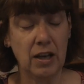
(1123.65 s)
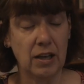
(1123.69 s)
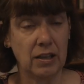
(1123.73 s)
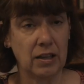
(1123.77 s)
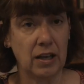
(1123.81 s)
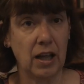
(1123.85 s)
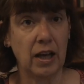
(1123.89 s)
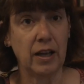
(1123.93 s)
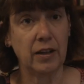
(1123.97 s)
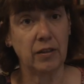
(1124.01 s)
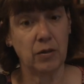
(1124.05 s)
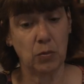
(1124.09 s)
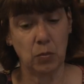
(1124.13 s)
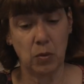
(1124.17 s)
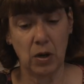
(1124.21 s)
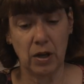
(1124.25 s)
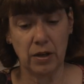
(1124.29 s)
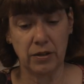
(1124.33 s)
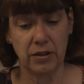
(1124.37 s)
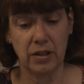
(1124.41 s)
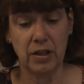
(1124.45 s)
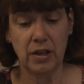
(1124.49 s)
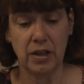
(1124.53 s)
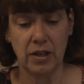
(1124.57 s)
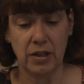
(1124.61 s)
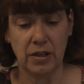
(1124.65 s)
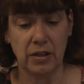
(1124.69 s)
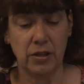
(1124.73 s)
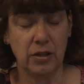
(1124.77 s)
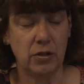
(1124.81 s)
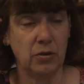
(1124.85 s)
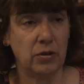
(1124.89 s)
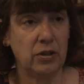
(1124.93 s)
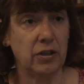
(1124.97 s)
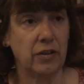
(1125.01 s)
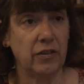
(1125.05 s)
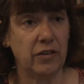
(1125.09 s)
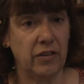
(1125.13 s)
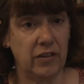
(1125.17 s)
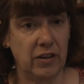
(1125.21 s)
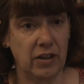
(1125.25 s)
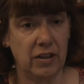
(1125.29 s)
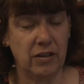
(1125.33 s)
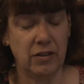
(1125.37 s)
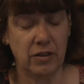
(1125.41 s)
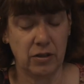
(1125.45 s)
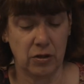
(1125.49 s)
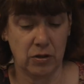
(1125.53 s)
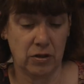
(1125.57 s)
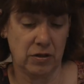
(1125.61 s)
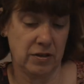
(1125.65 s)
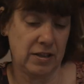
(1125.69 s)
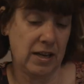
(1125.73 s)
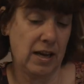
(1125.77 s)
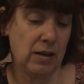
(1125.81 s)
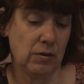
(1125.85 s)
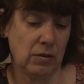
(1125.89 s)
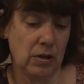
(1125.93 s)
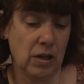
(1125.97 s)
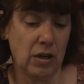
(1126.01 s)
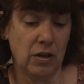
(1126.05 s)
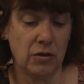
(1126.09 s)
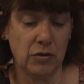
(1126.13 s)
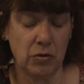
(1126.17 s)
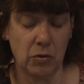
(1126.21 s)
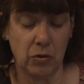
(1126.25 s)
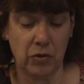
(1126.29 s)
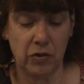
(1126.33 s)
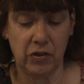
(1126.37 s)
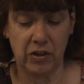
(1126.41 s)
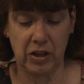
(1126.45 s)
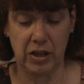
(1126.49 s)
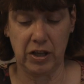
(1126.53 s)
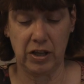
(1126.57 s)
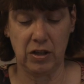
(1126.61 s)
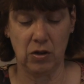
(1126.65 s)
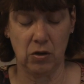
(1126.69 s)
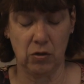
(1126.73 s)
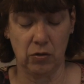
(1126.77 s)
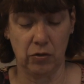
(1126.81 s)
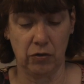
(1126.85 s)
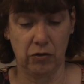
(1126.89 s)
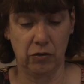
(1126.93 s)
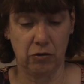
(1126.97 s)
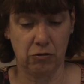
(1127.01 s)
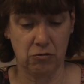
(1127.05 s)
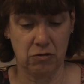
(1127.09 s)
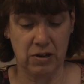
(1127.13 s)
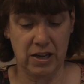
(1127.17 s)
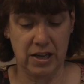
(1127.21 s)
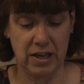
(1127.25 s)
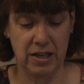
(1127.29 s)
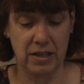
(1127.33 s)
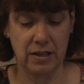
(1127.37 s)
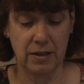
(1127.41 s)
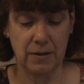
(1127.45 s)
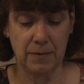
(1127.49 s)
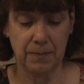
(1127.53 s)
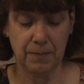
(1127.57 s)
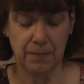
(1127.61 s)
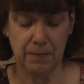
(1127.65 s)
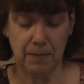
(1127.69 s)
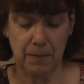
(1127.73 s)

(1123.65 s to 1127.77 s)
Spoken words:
like the one you can download or see on screen.